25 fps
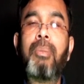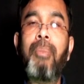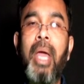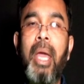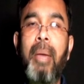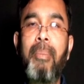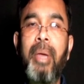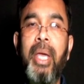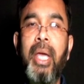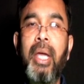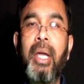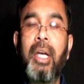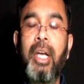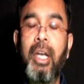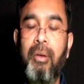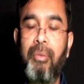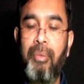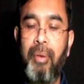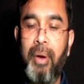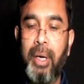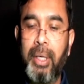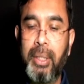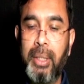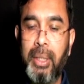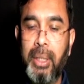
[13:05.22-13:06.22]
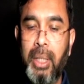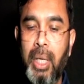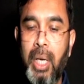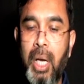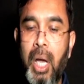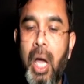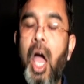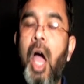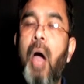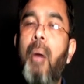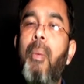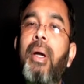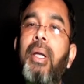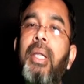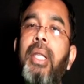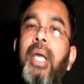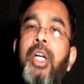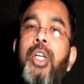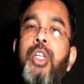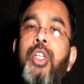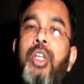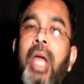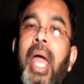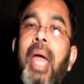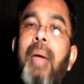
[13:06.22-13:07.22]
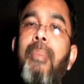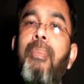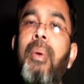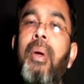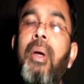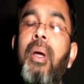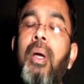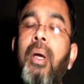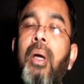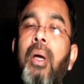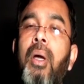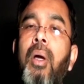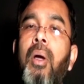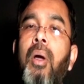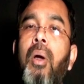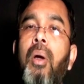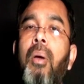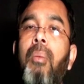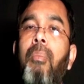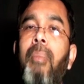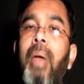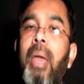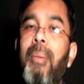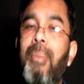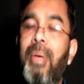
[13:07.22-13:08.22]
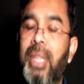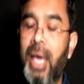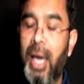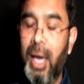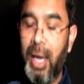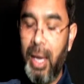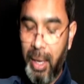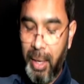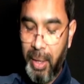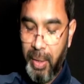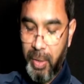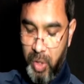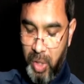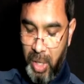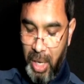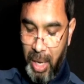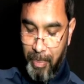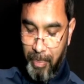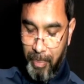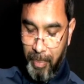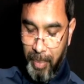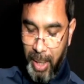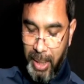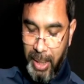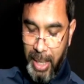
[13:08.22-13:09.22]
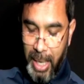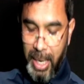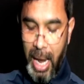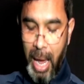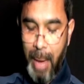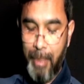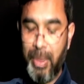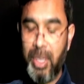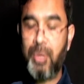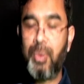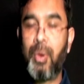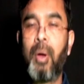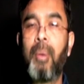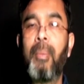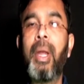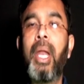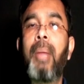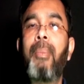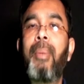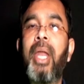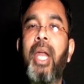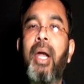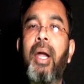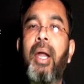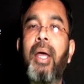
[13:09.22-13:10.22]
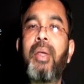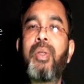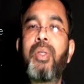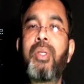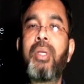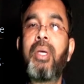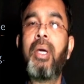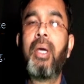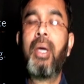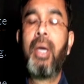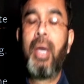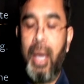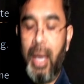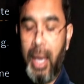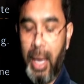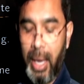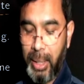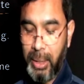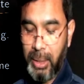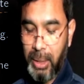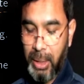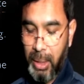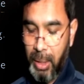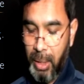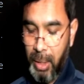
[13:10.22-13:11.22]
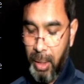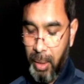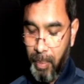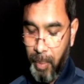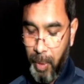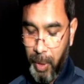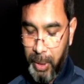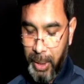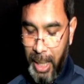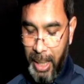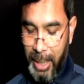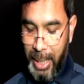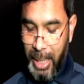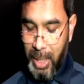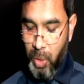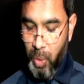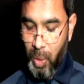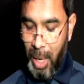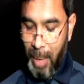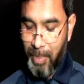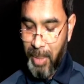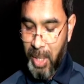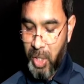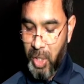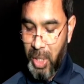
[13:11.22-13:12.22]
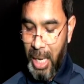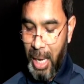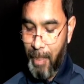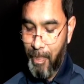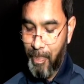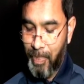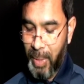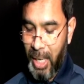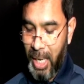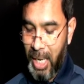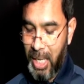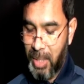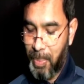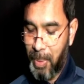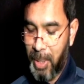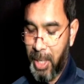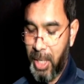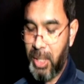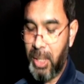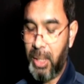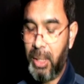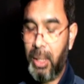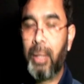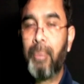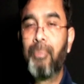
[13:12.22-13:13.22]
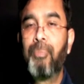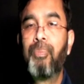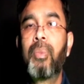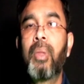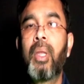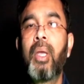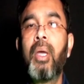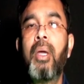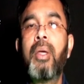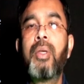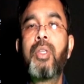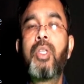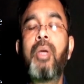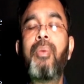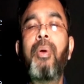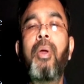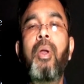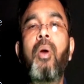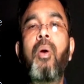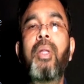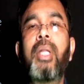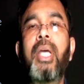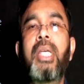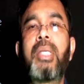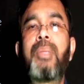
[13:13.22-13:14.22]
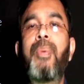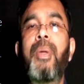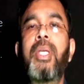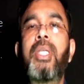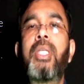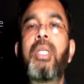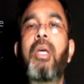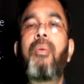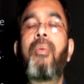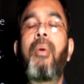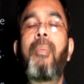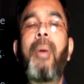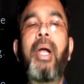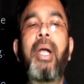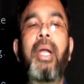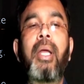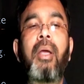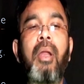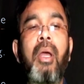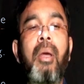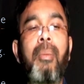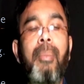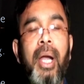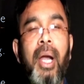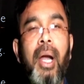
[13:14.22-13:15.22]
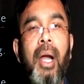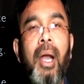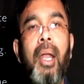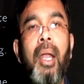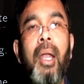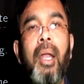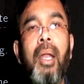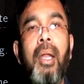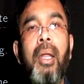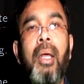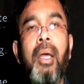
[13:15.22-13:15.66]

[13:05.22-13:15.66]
may be different. However, their shape may be the same, and that happens for many minerals, and for that case we have the same sphericity. So if you know the sphericity of a particular mineral,